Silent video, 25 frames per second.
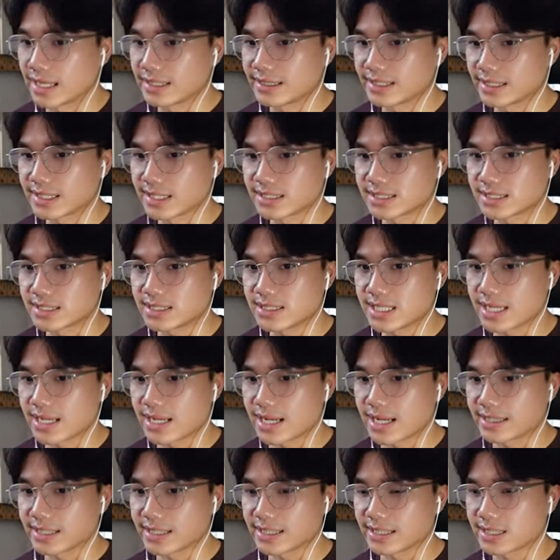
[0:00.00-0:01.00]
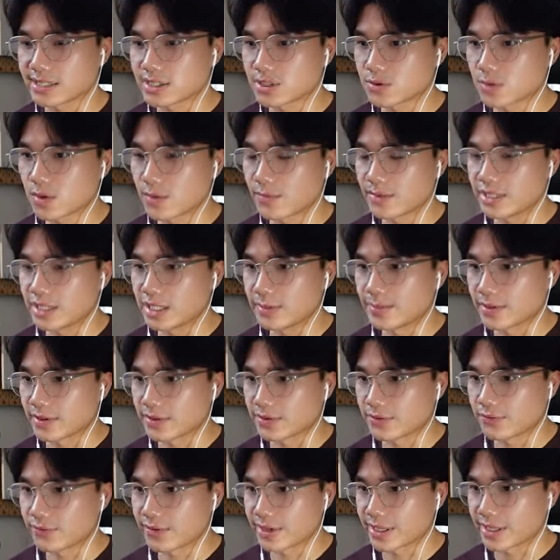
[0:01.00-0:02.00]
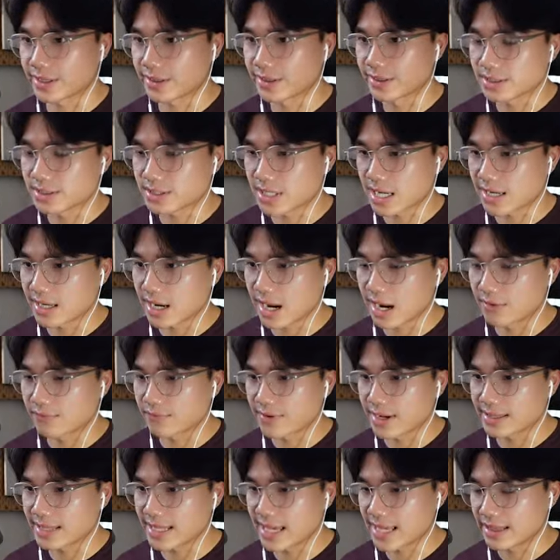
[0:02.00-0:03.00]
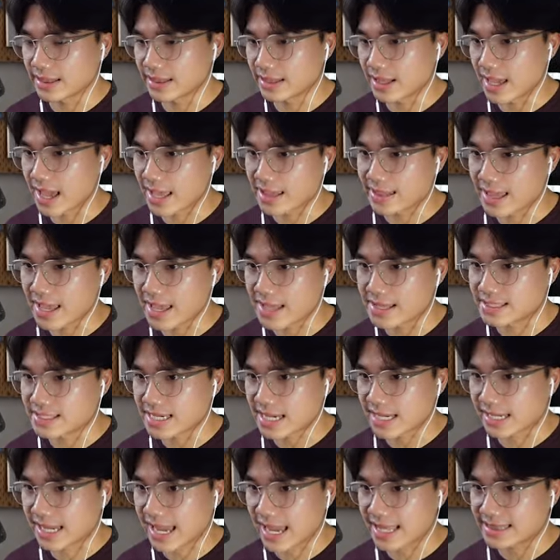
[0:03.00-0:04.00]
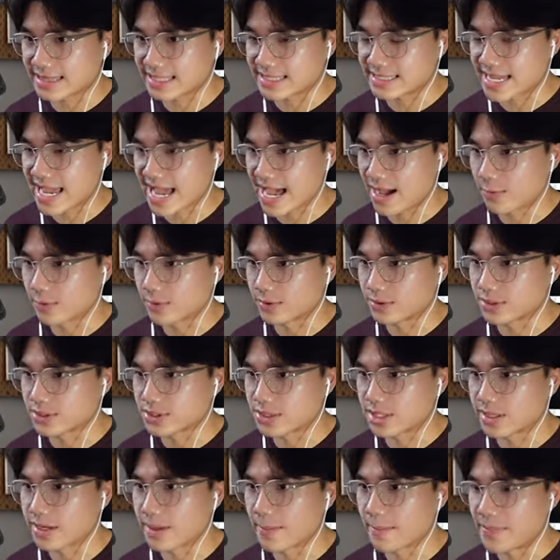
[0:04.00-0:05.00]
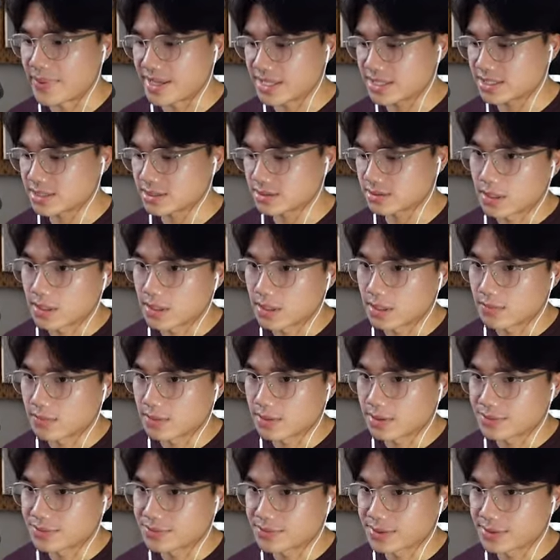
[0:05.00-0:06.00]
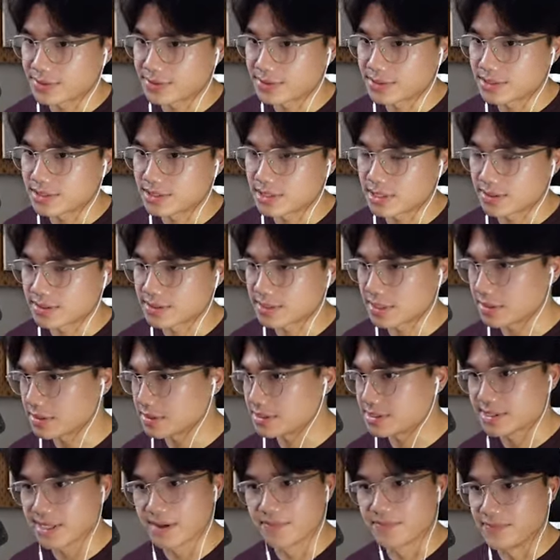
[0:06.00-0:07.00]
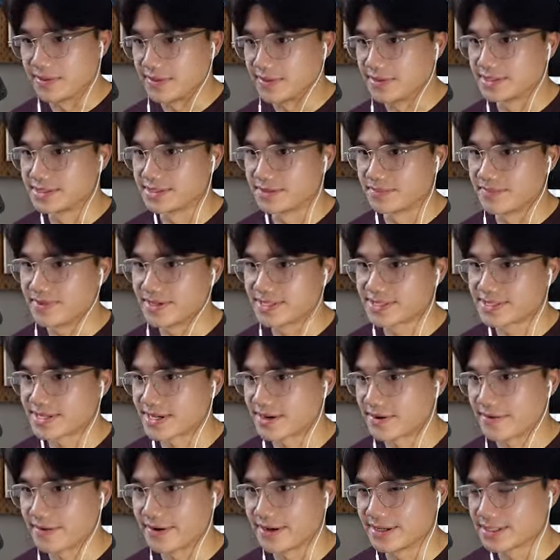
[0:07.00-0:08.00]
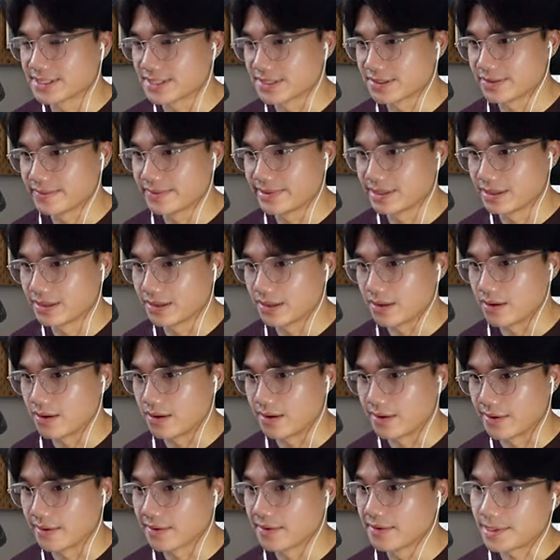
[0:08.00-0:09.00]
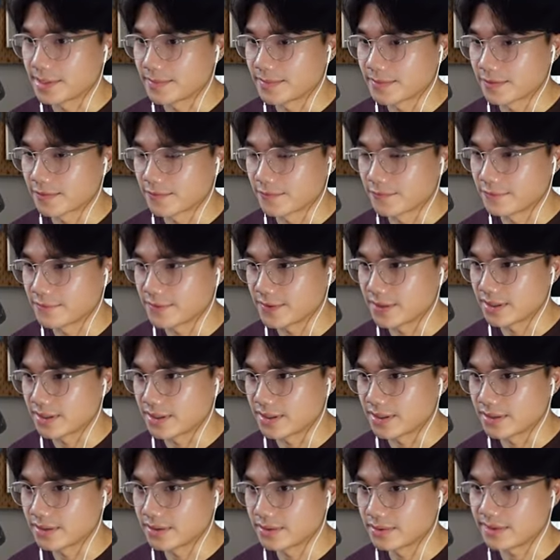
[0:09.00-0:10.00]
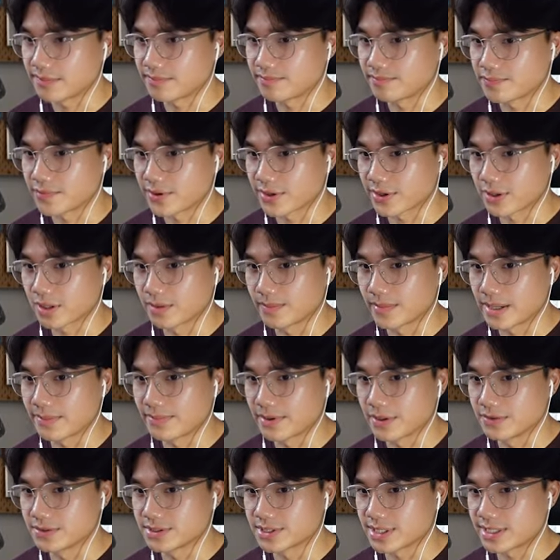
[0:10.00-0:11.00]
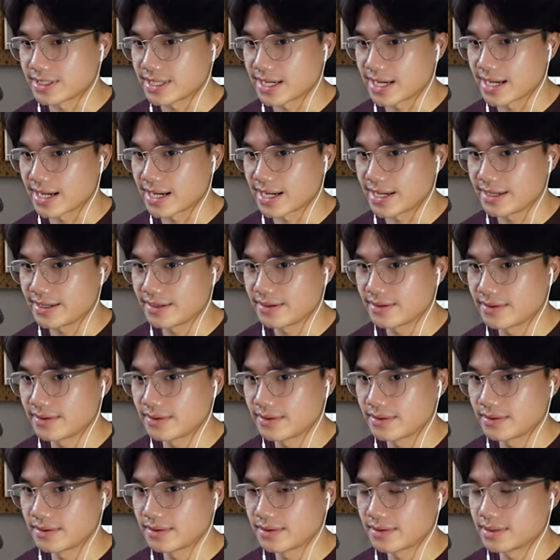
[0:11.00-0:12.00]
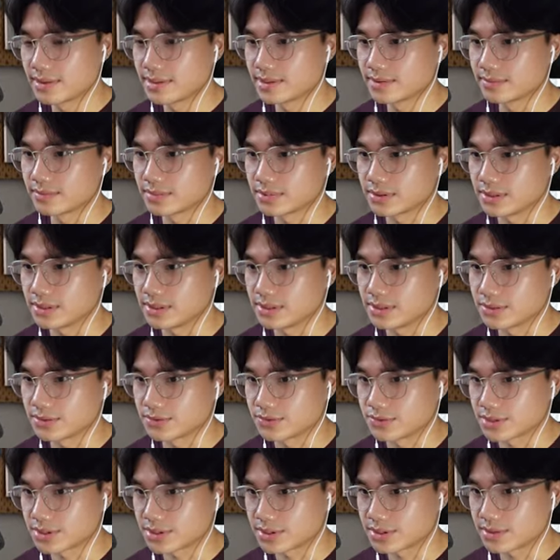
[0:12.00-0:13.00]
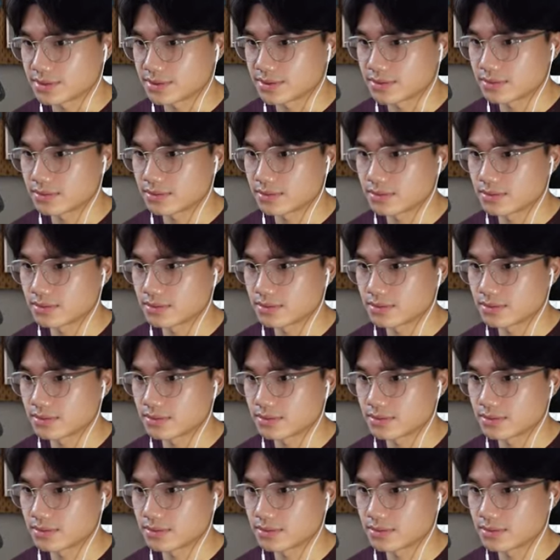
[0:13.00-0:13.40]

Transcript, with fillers: I think this is it. I think this is where we need to put on the ring because I, I read that at, it's at, at, the tower. There's an abyss. All right. Well, I'll tell you. I'll tell you something. This abyss area is a little bit long. I hope I don't fall and break all my bones and die. Please don't jinx it.